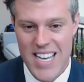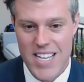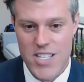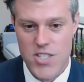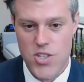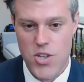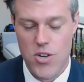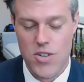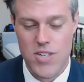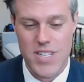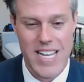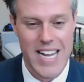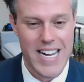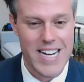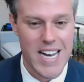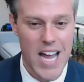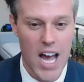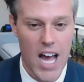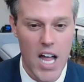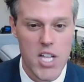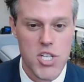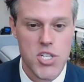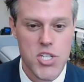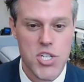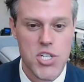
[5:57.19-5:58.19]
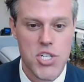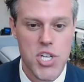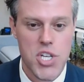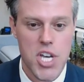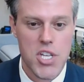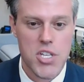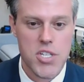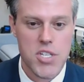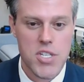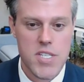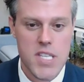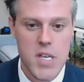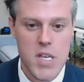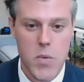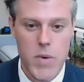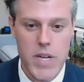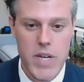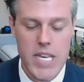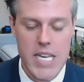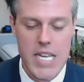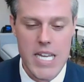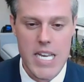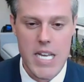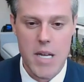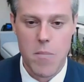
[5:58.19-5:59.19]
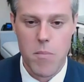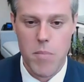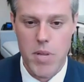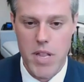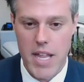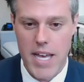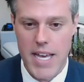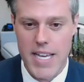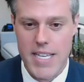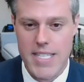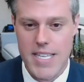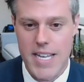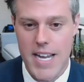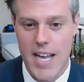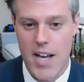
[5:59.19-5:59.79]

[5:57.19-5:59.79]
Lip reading: certain technology changes that we need in place